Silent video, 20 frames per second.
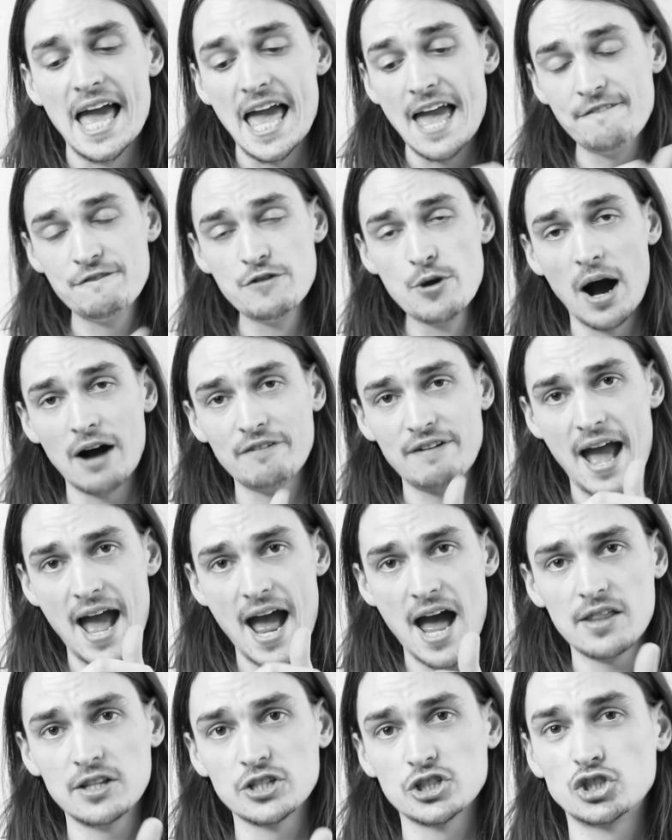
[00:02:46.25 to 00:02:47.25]
If you have
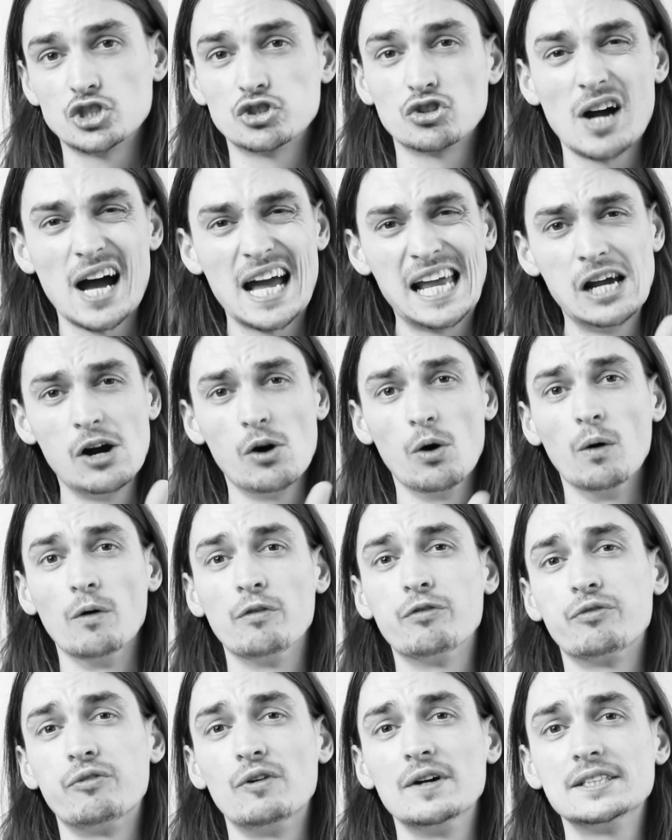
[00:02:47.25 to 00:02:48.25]
hair that's drier or
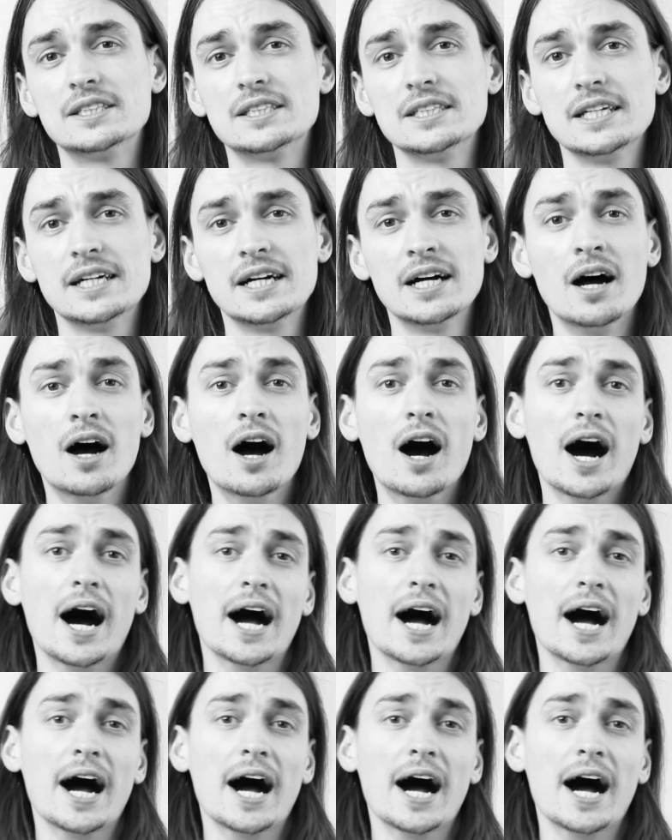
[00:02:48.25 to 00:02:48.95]
frizzier,